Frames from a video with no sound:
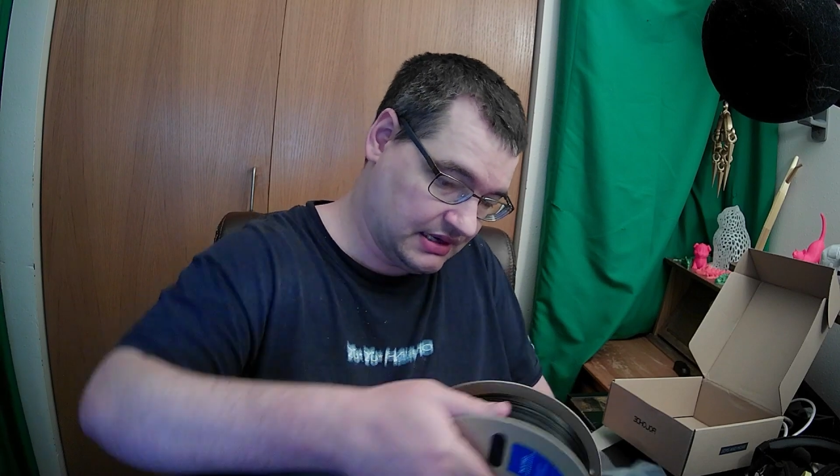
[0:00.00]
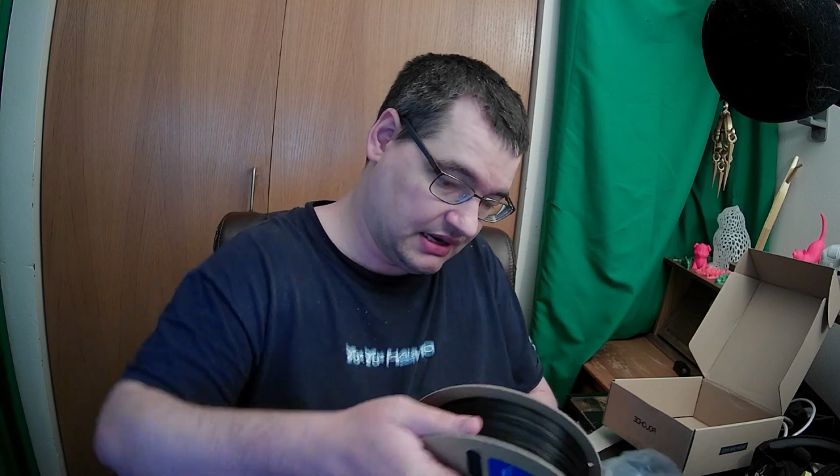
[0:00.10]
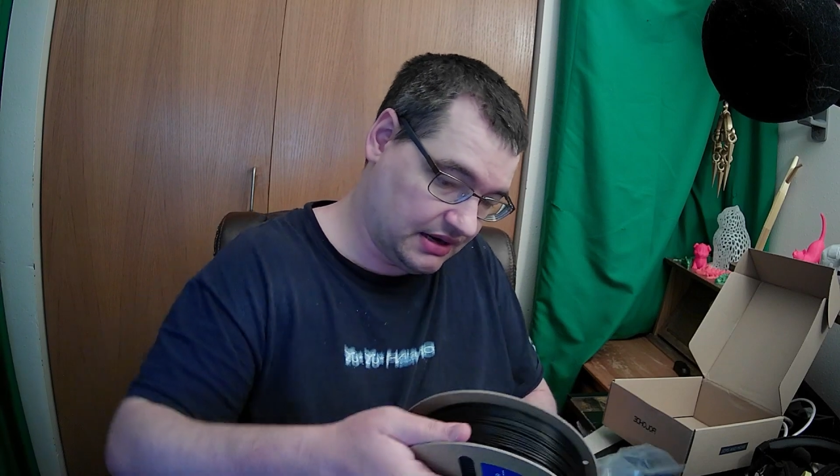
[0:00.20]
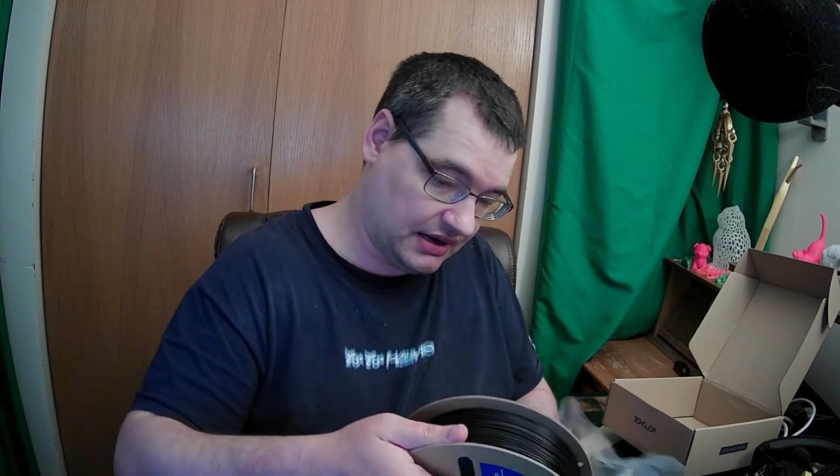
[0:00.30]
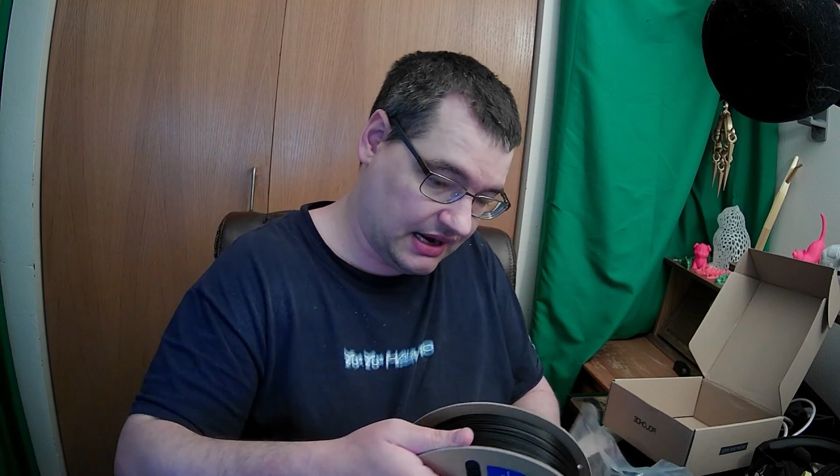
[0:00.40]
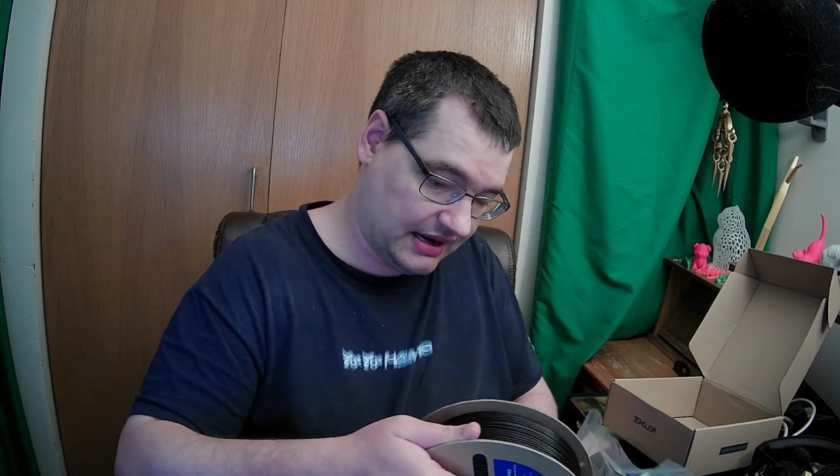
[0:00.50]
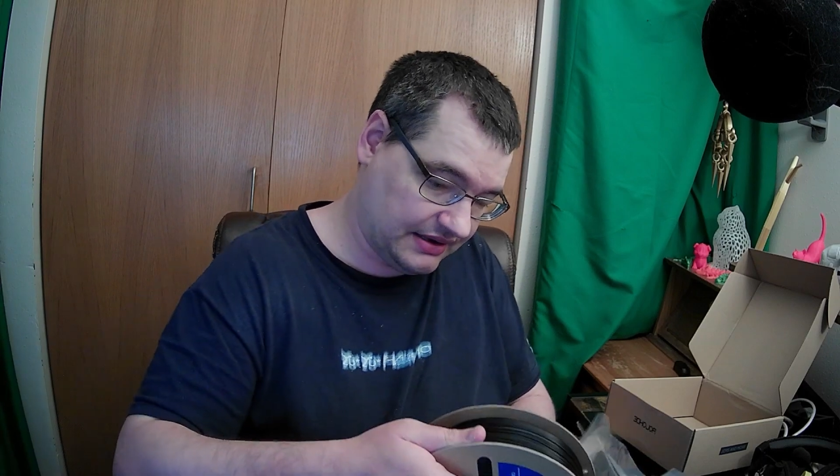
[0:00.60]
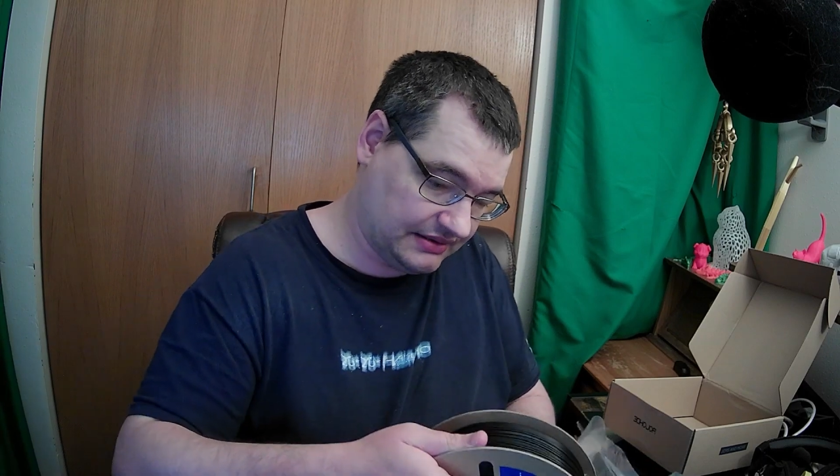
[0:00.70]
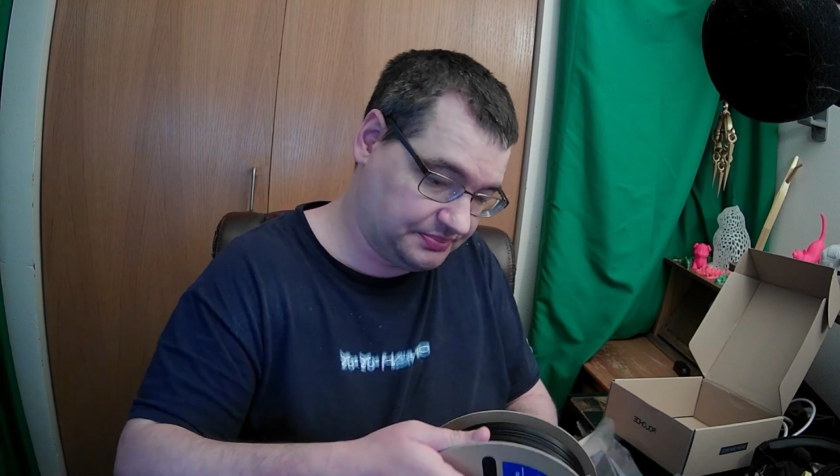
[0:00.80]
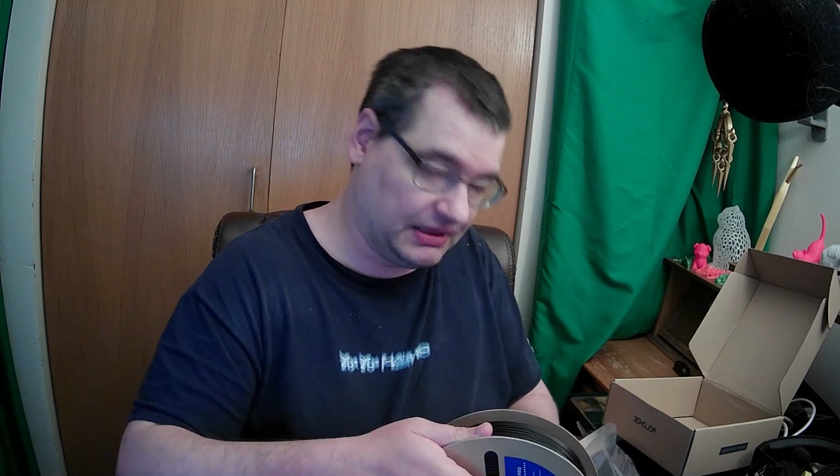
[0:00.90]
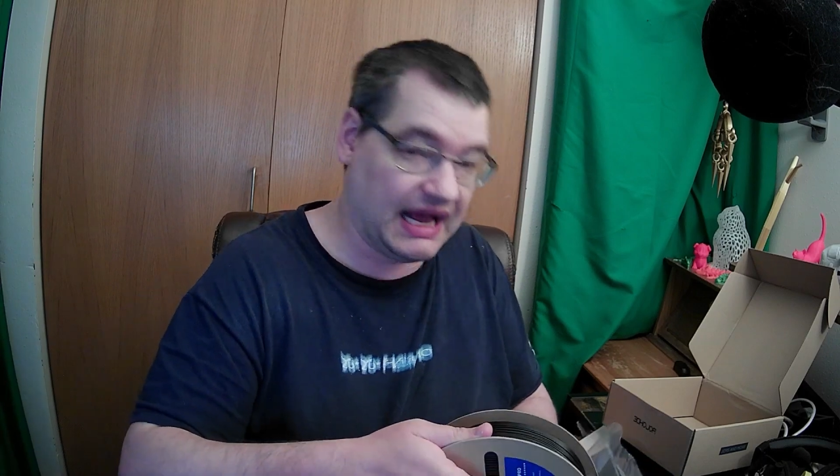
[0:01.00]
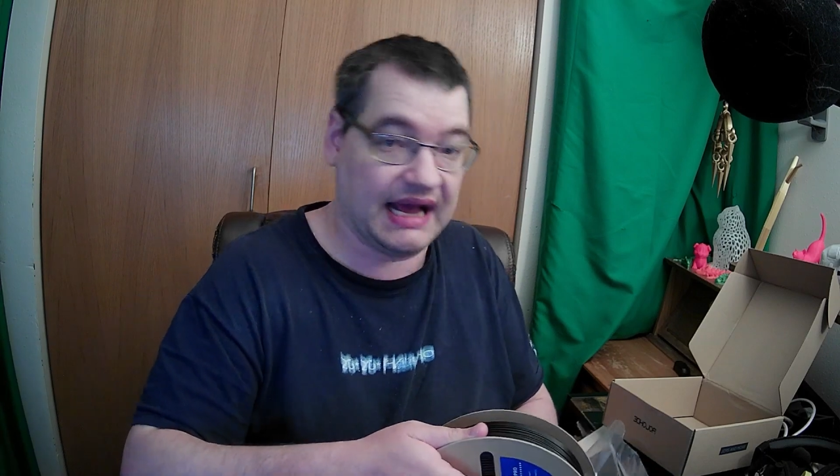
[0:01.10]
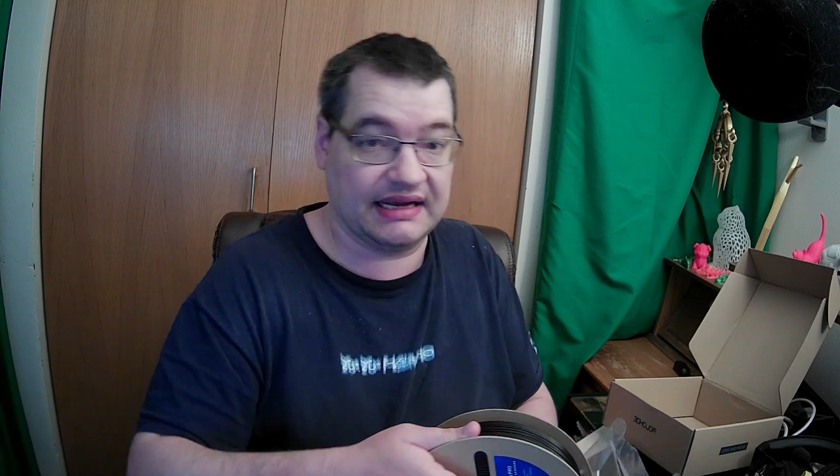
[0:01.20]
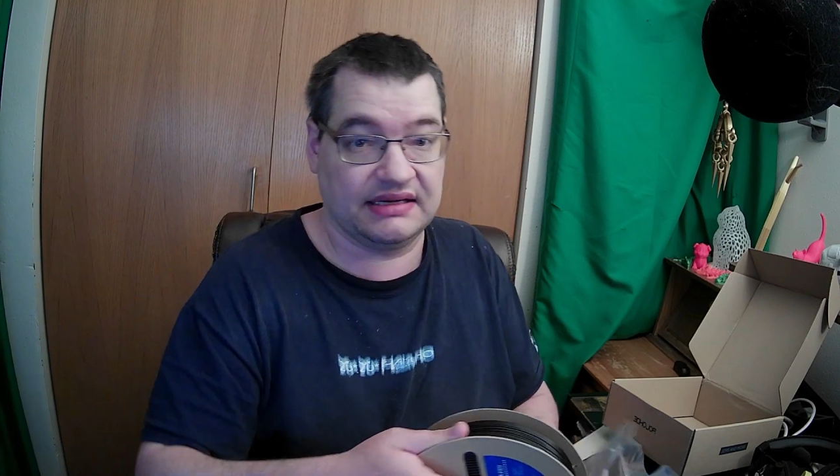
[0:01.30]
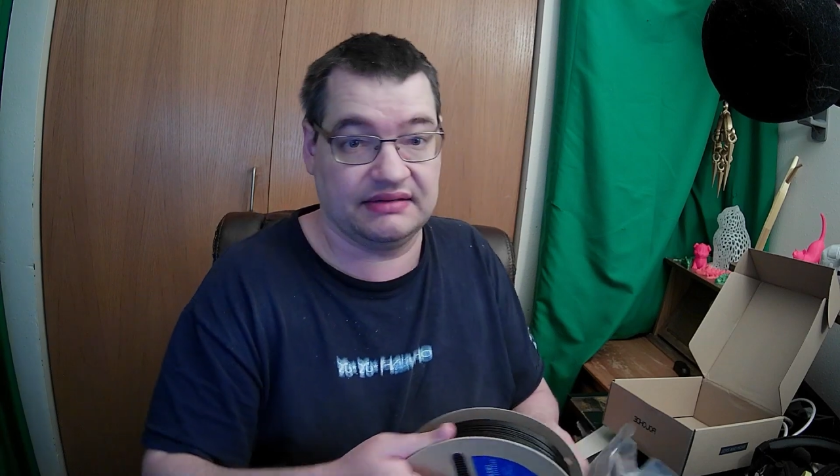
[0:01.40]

Oh, it's black.